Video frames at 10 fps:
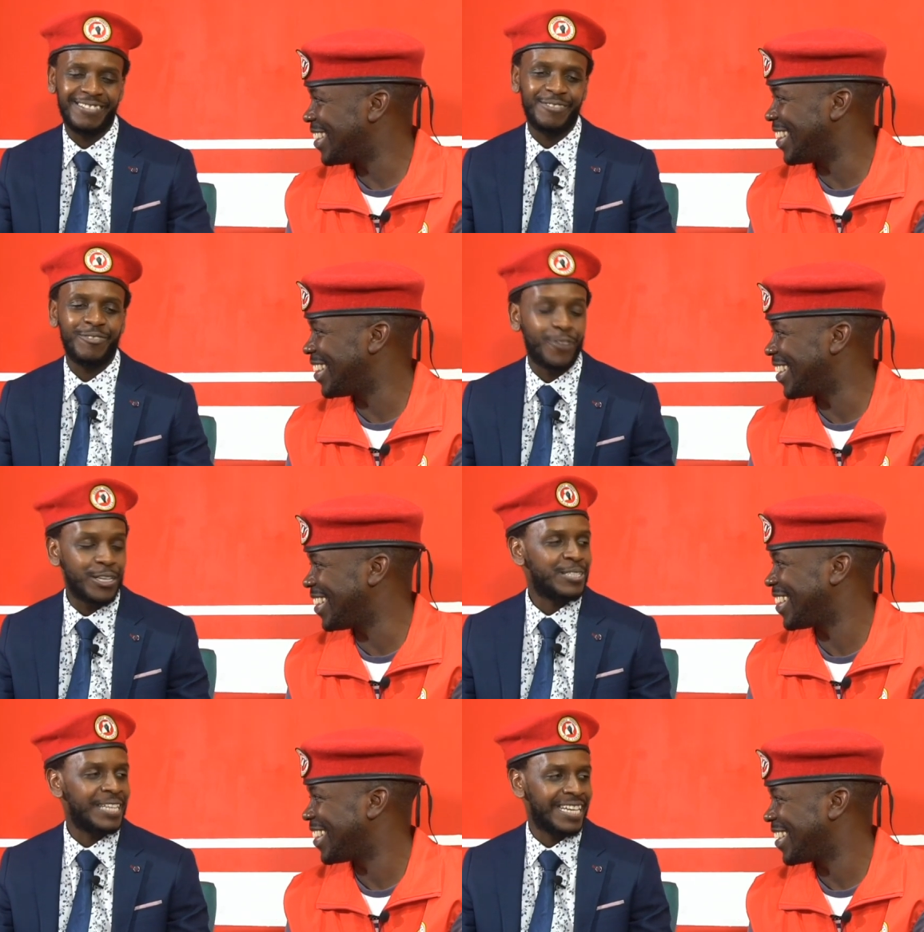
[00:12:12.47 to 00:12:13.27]

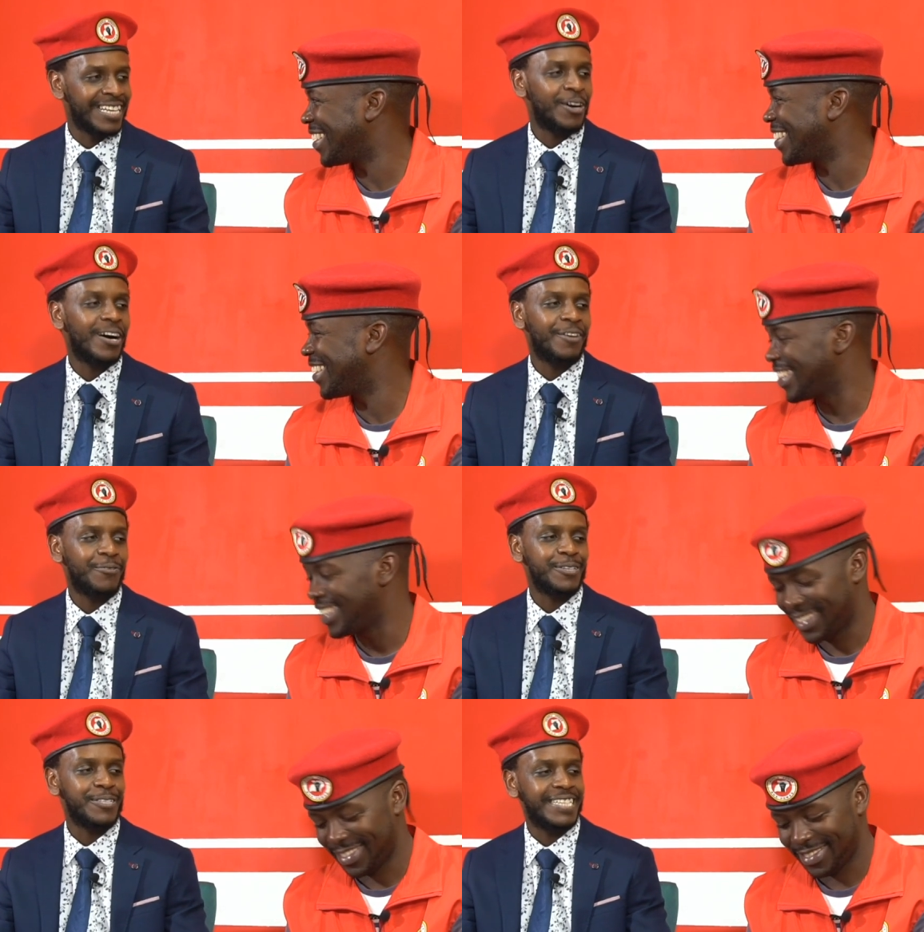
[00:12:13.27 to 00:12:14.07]
Speaker 1: fortunately or oh,
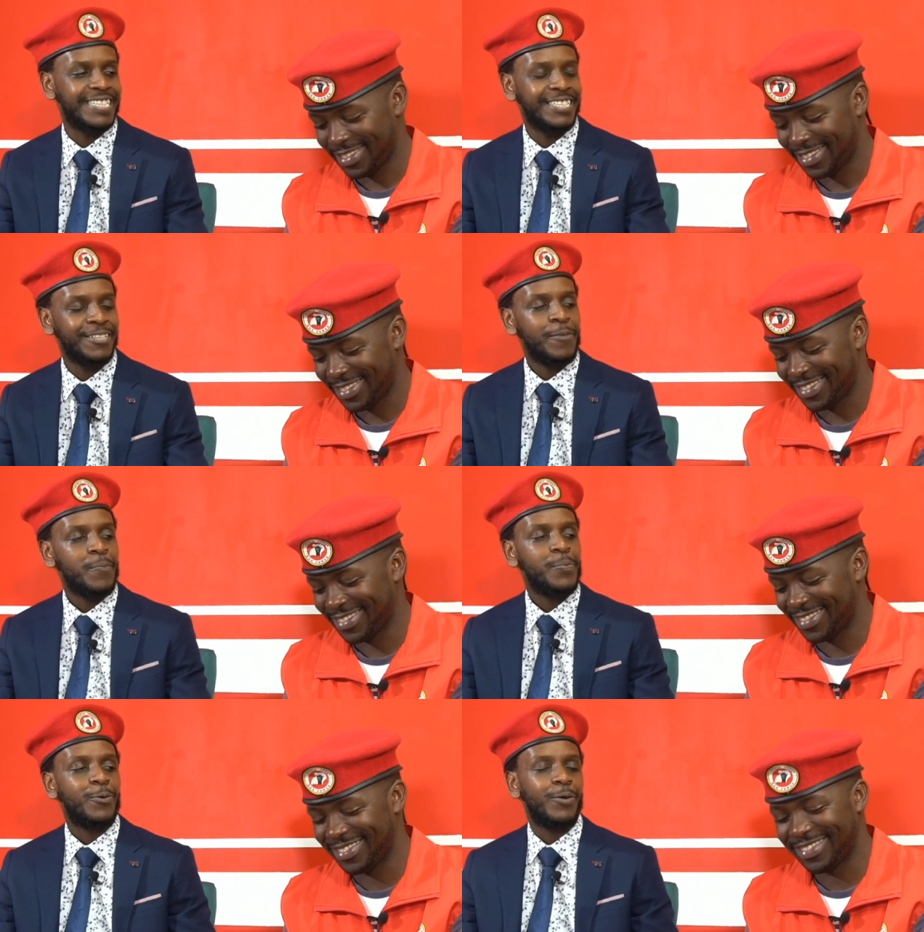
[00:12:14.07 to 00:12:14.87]
unfortunately,
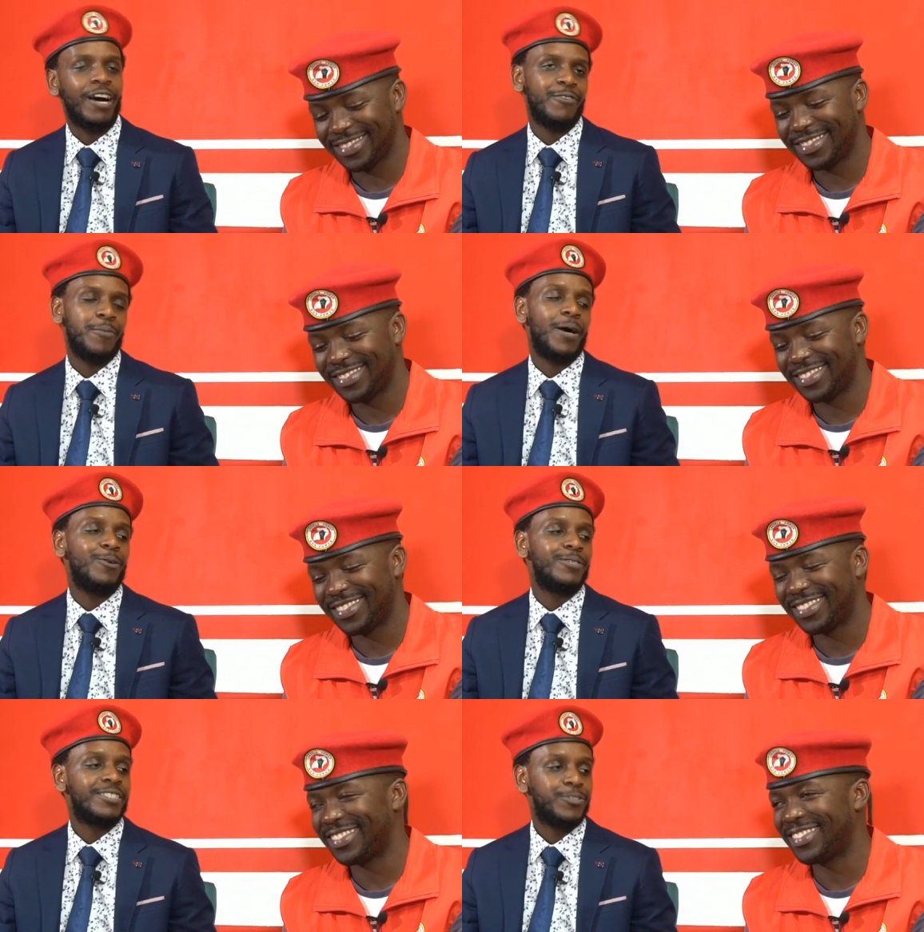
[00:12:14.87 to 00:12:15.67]
mm. we have
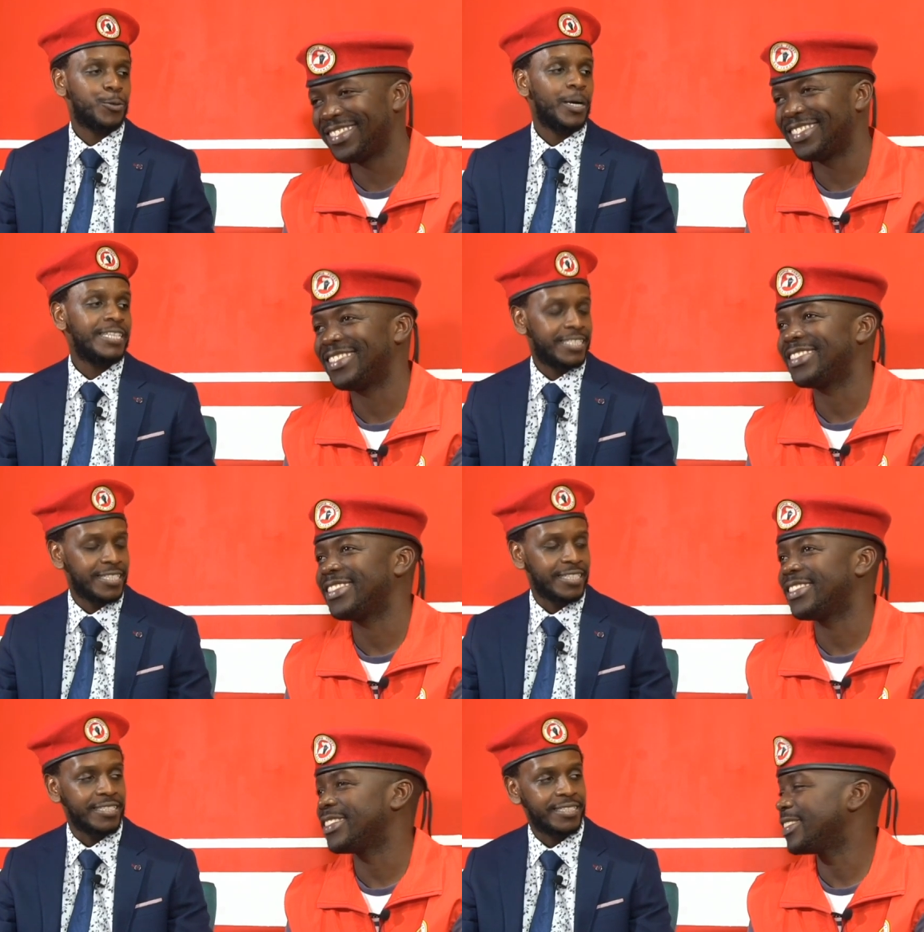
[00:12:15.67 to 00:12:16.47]
about
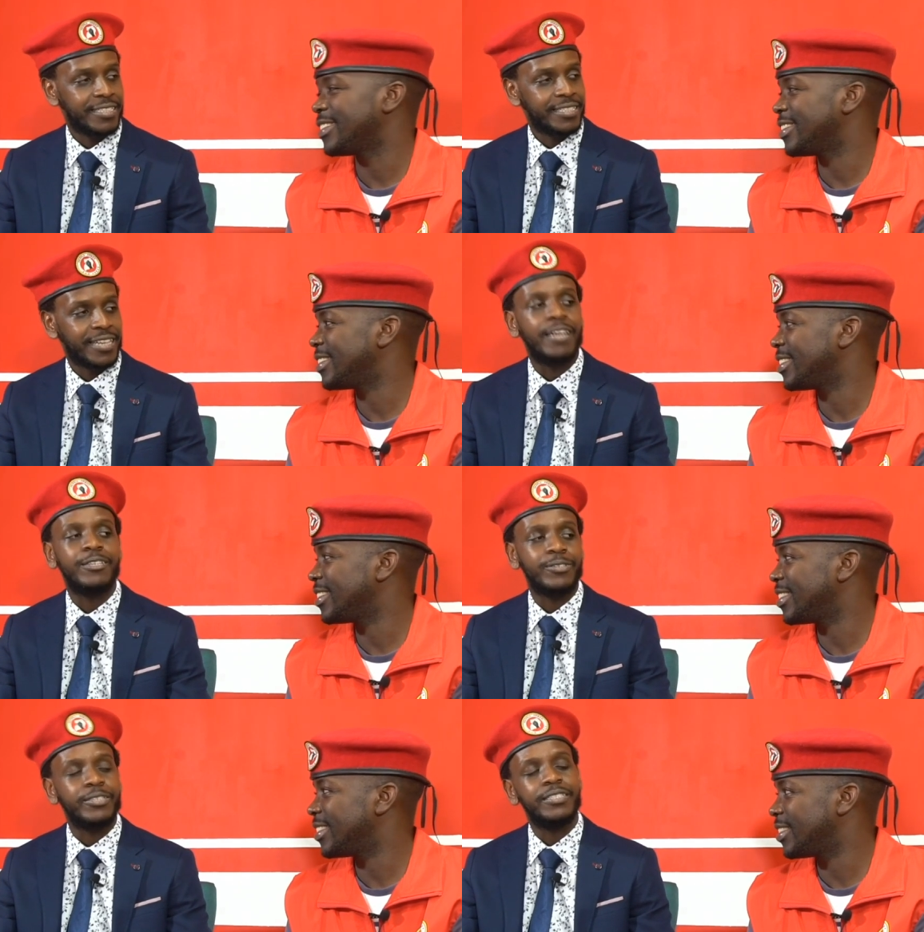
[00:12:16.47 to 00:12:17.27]
20
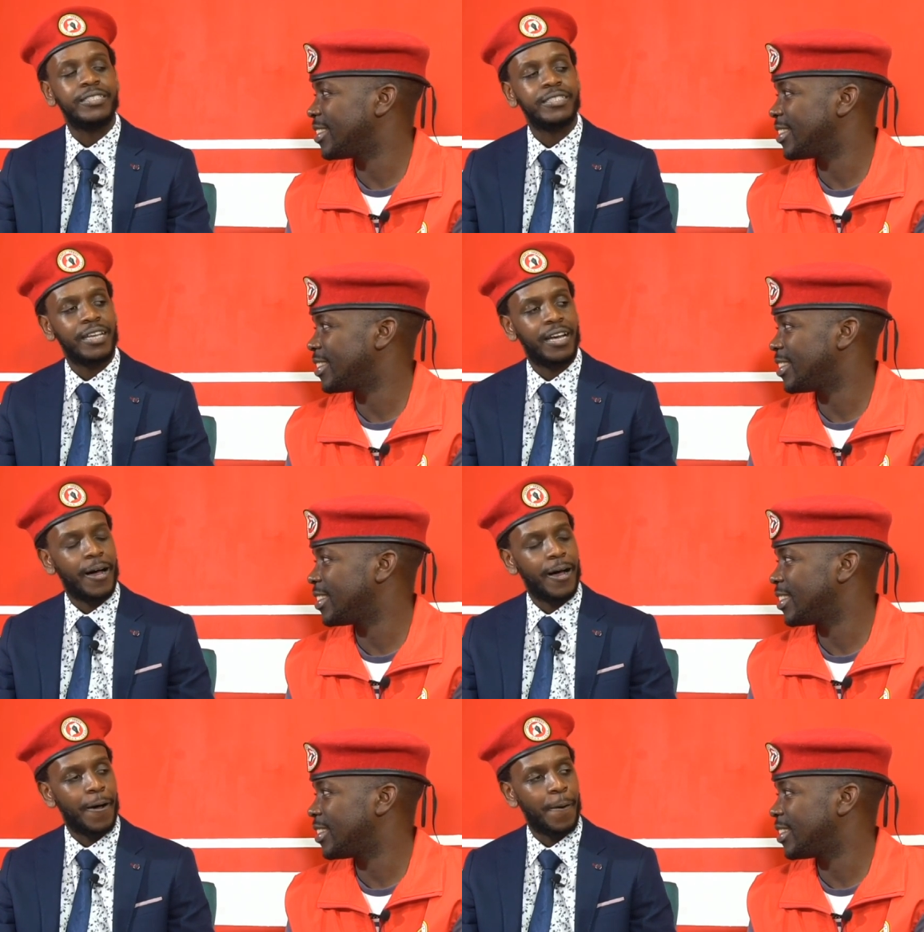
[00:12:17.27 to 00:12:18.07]
countries
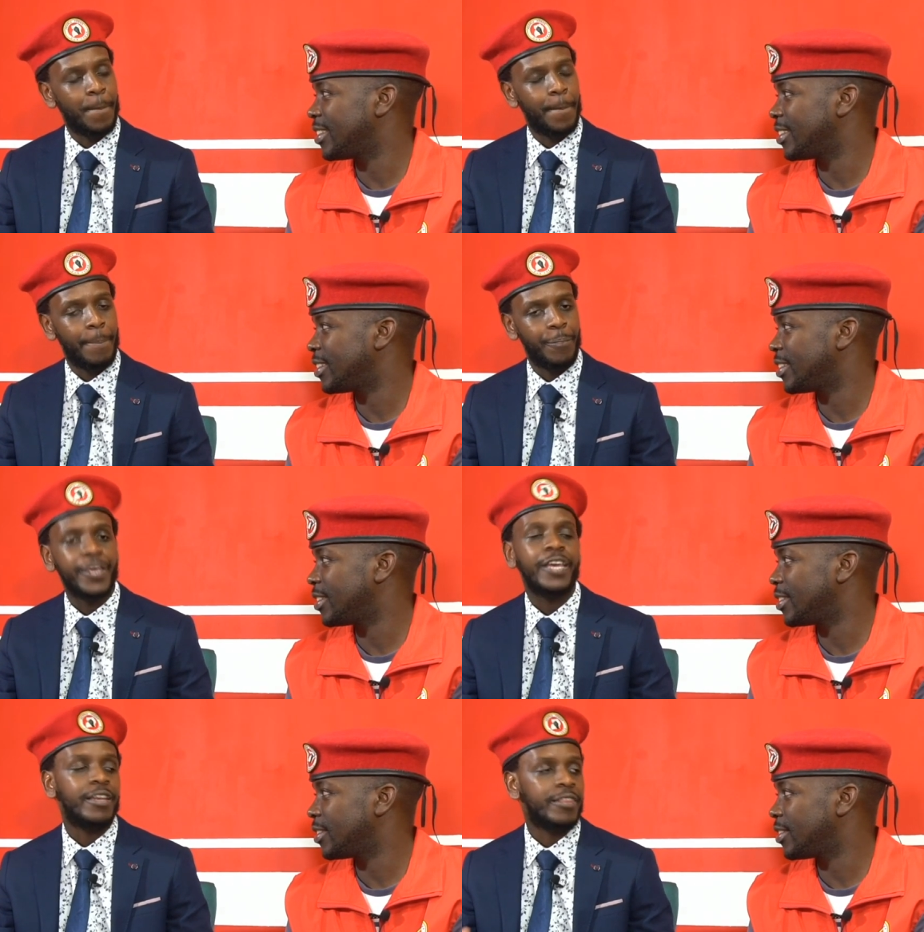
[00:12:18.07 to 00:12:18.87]
um,
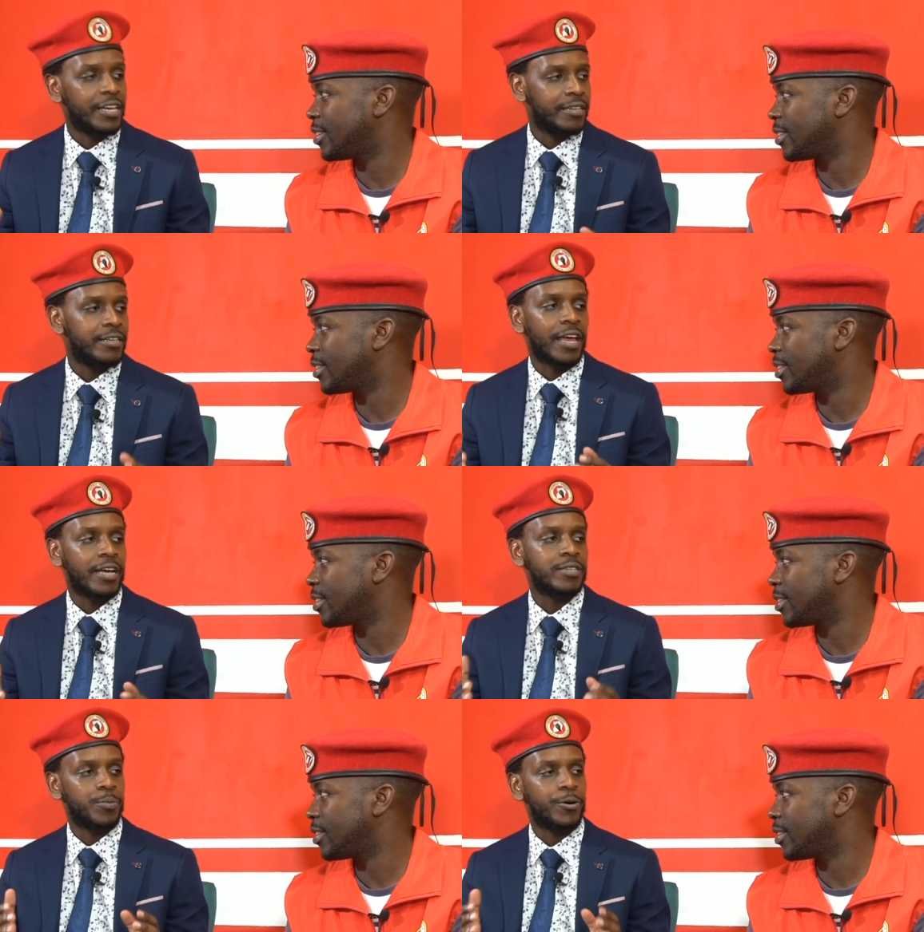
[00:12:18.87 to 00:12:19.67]
in the
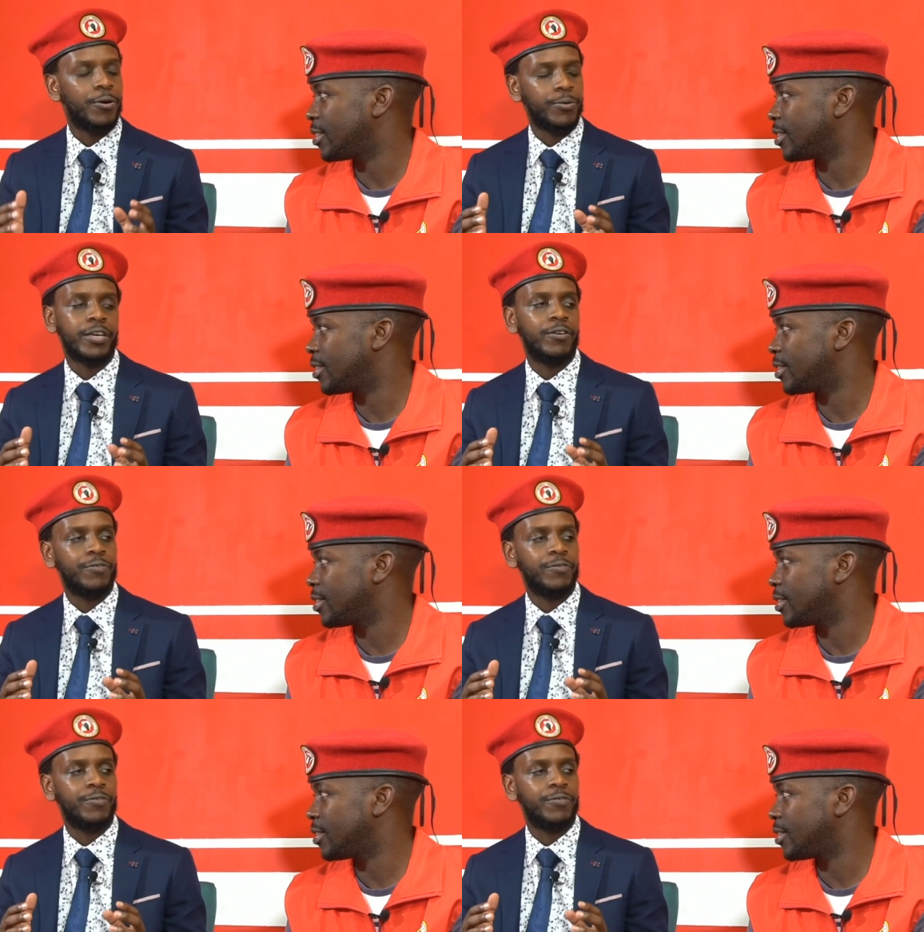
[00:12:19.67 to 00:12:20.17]
diaspora wing of